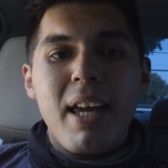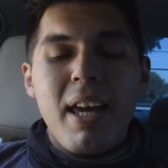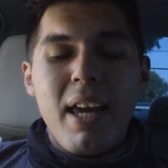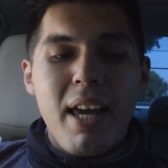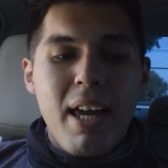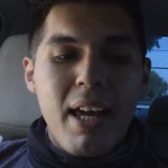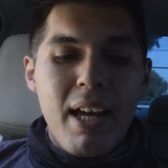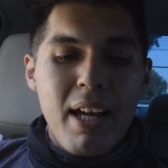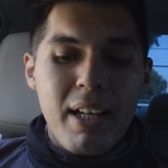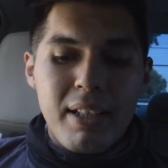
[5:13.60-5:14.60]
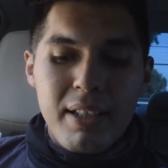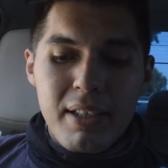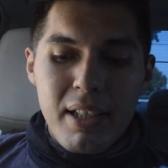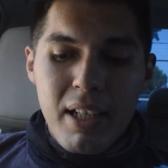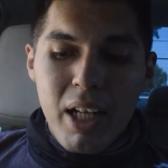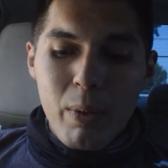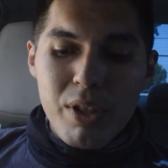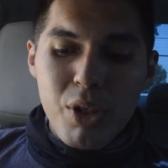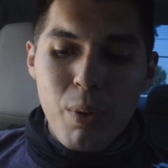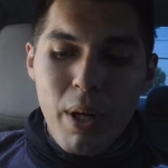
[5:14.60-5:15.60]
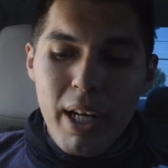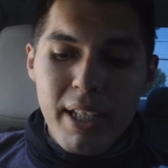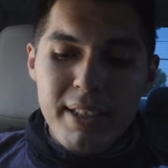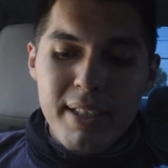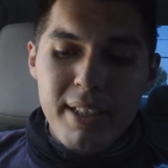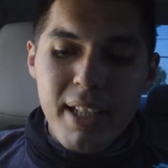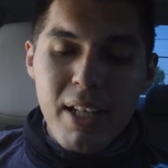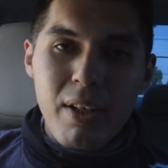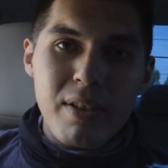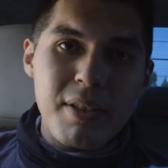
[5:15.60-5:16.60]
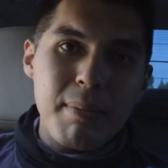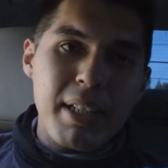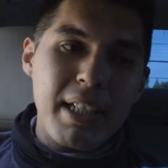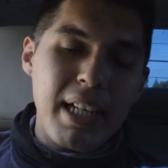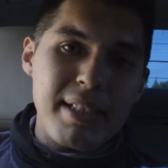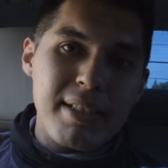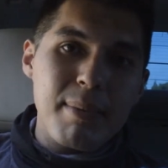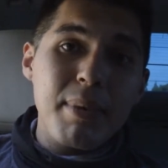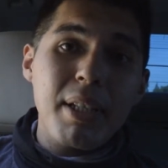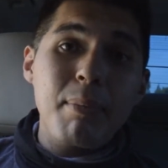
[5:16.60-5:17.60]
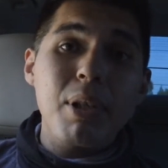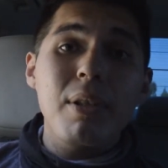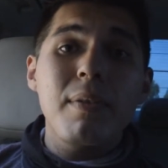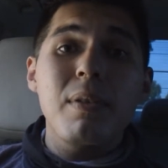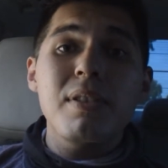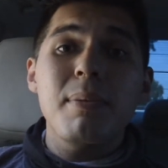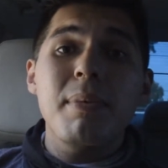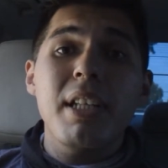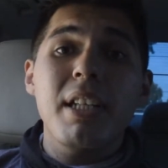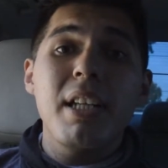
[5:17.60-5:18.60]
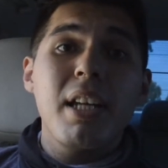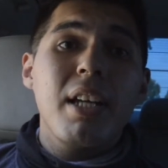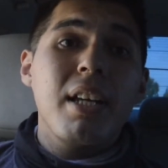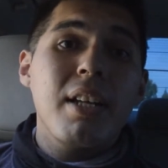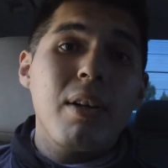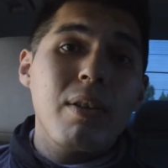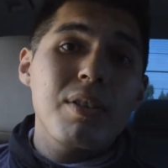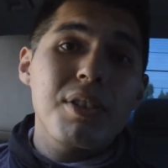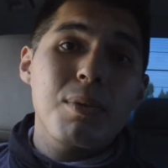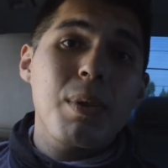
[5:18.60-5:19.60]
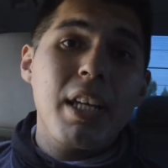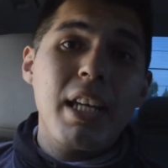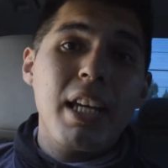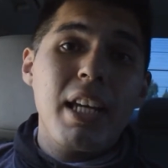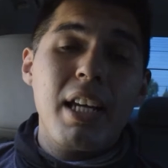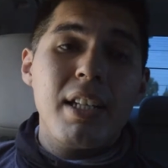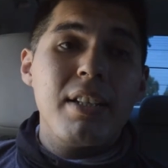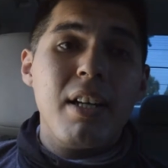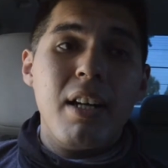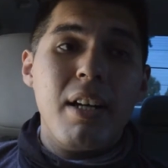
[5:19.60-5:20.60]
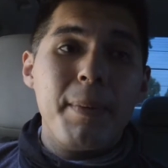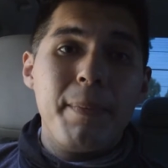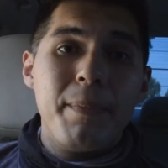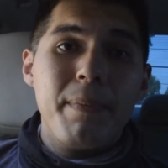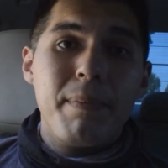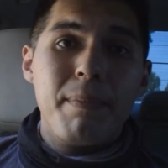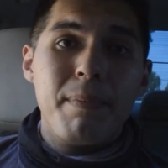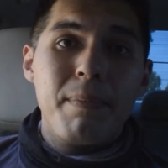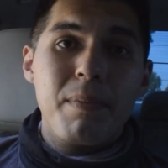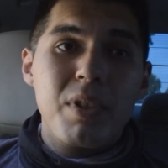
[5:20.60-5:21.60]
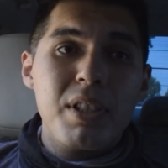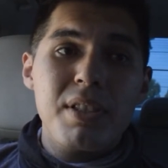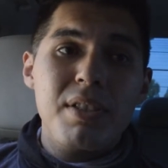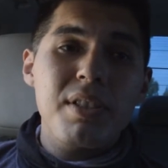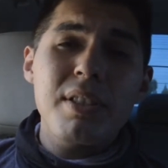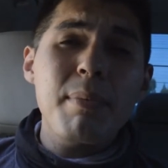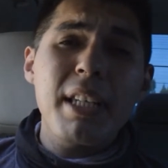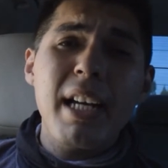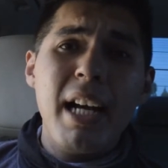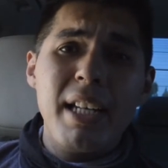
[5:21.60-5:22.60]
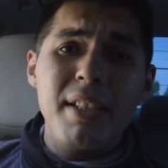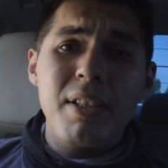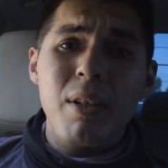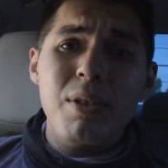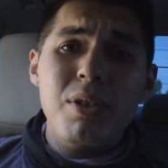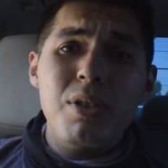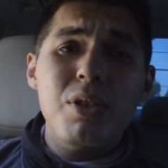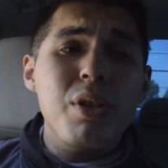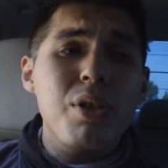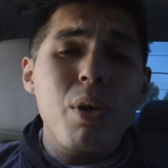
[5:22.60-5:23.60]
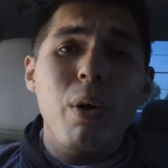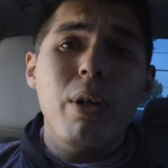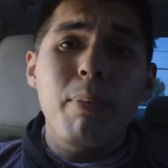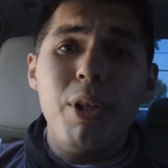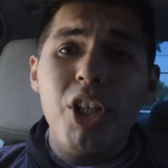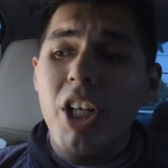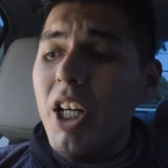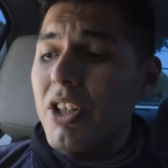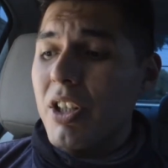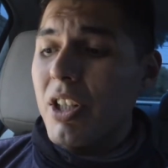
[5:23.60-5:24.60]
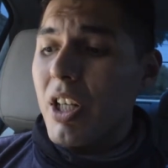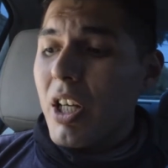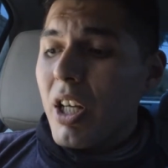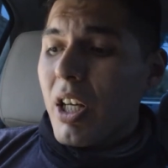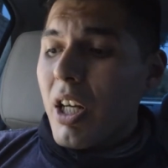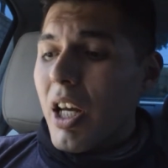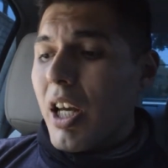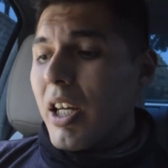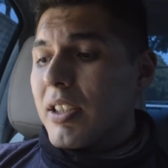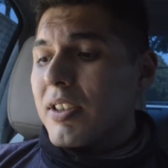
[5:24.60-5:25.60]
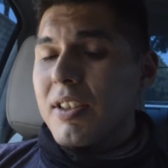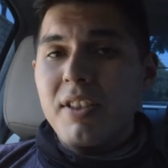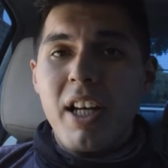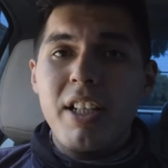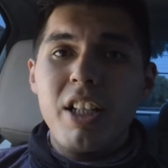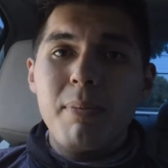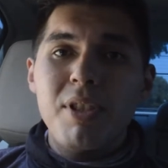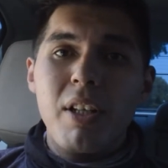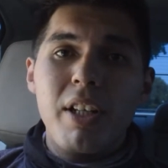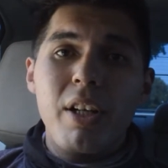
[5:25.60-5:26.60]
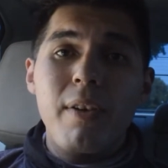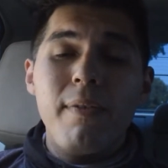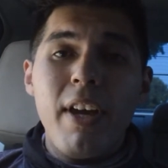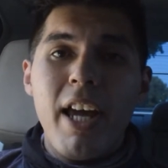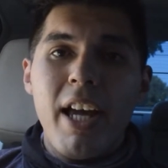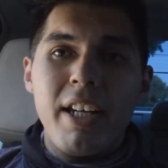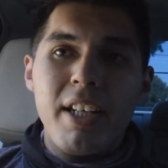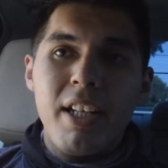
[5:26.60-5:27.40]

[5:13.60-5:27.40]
and I was trying to get her something nice, something beautiful, something, you know, sweet, and just to be kind, you know, just to show her appreciation. And since I ended up selling her van